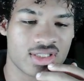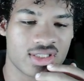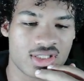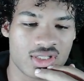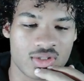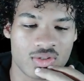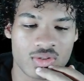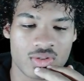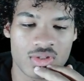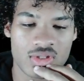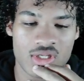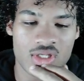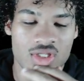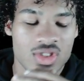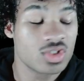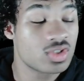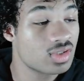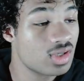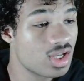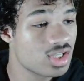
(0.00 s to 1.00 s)
So
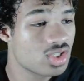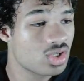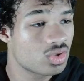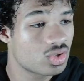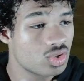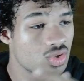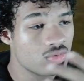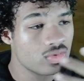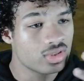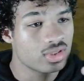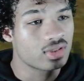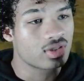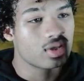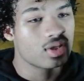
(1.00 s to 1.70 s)
you can also do it